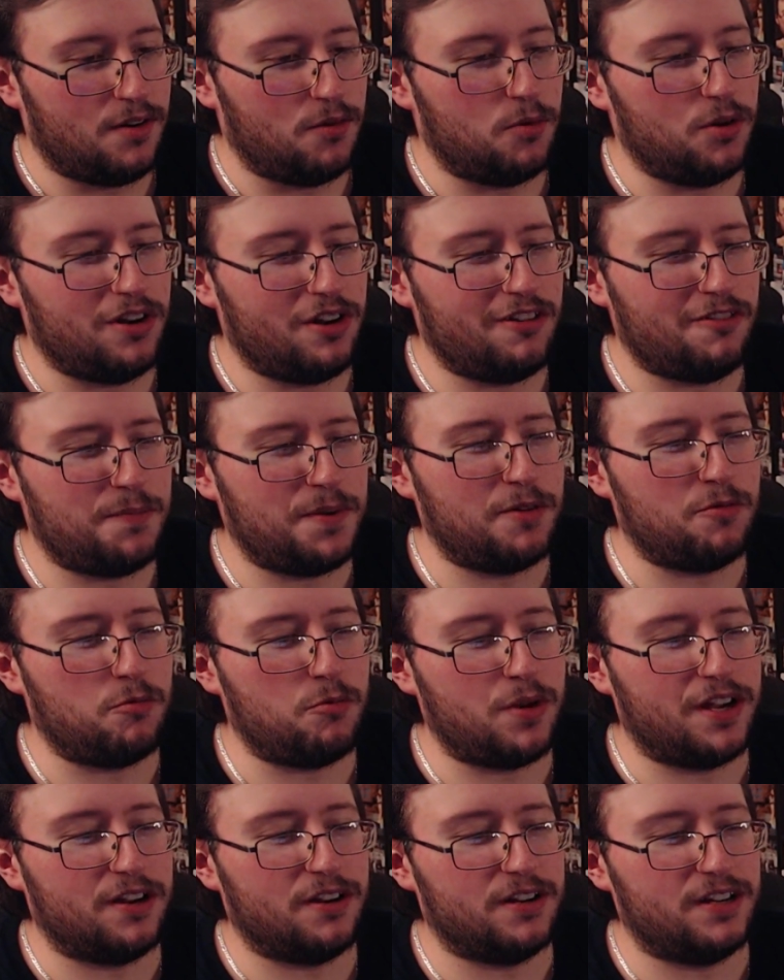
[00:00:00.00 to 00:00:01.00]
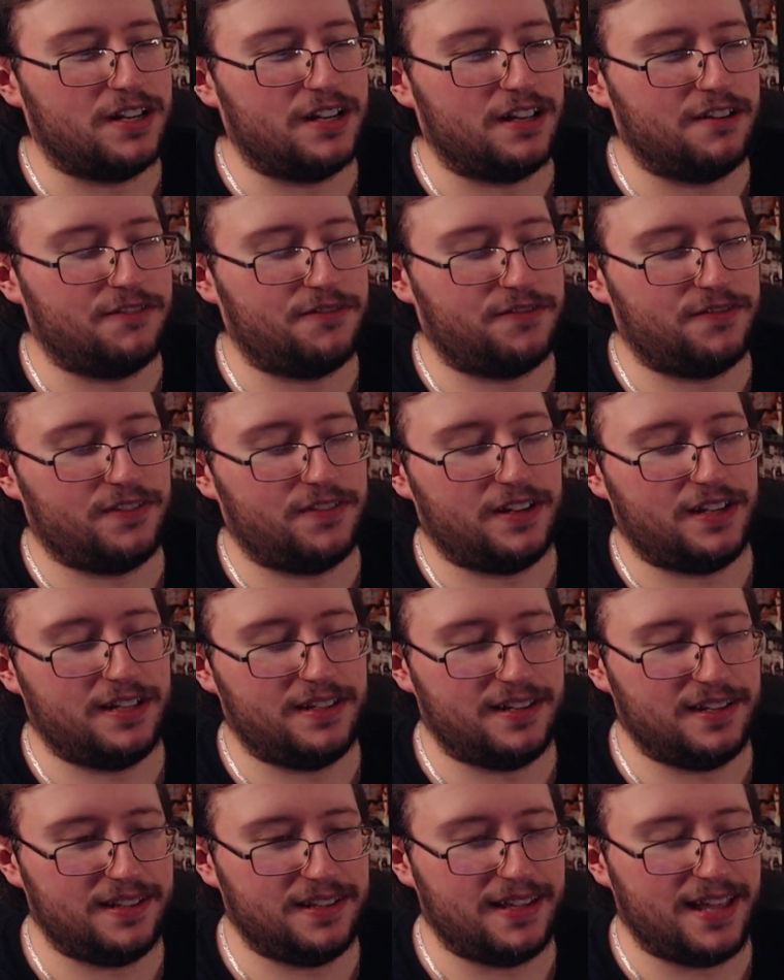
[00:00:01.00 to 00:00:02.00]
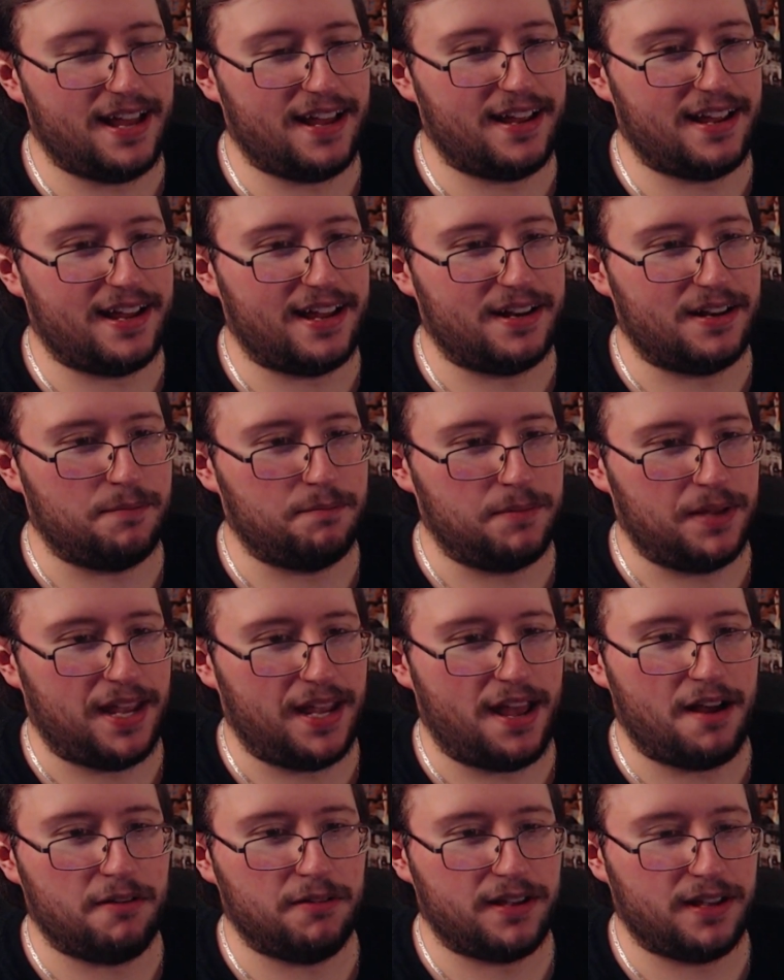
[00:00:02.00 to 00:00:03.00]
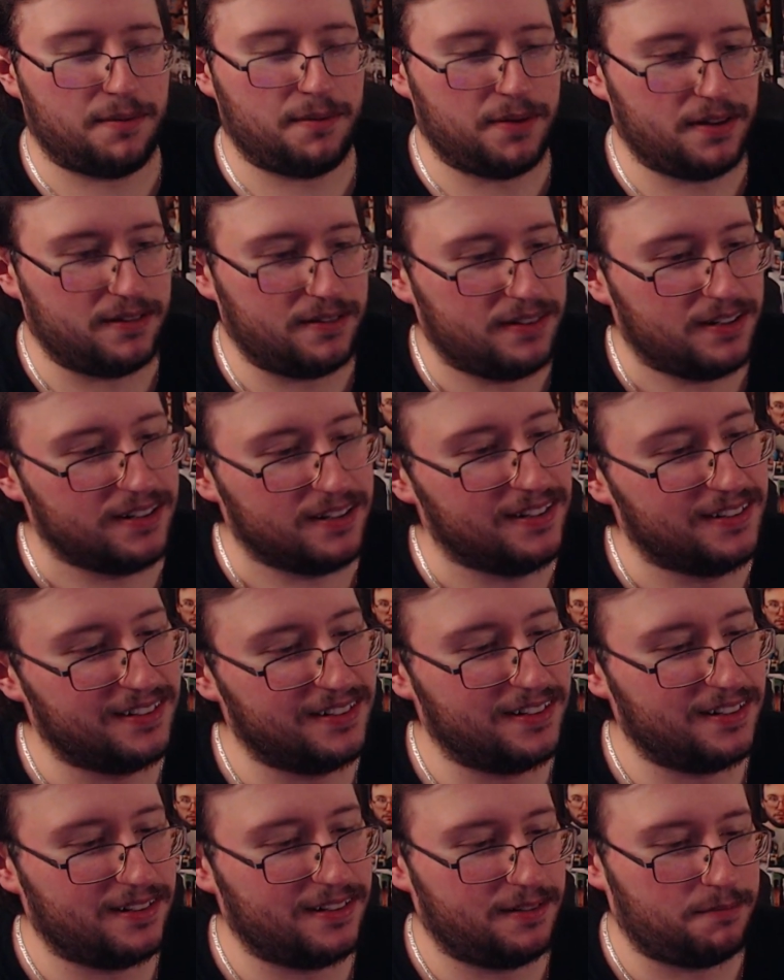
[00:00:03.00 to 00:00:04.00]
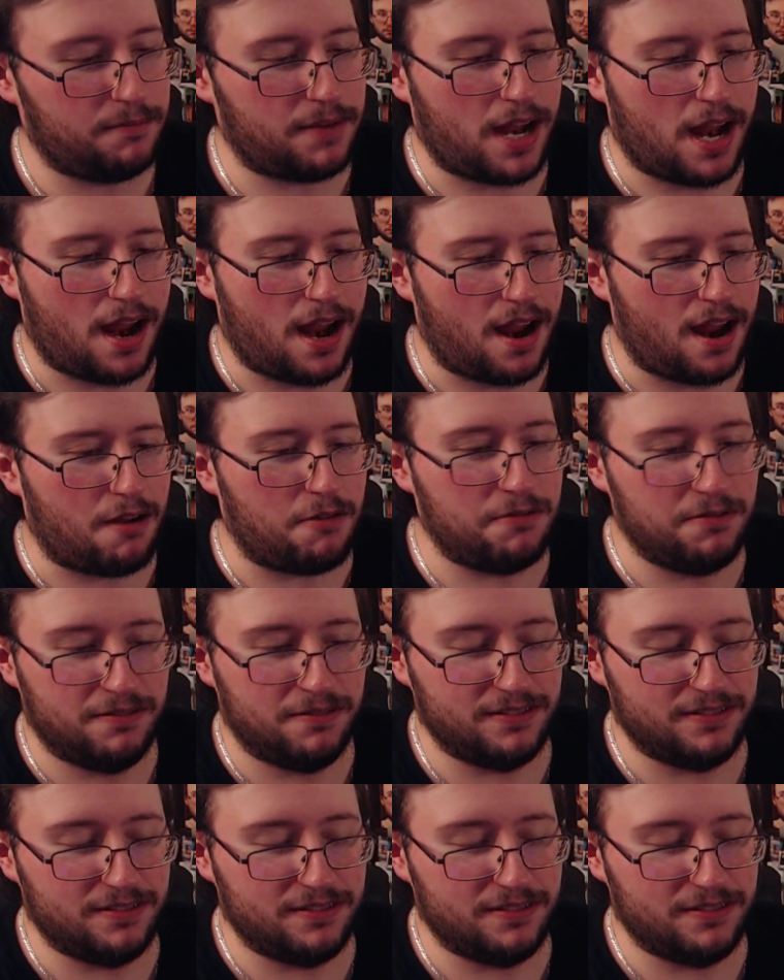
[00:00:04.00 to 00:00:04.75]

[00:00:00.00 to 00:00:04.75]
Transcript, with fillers: Would it have been weird if he did that and a meow came out? Meow!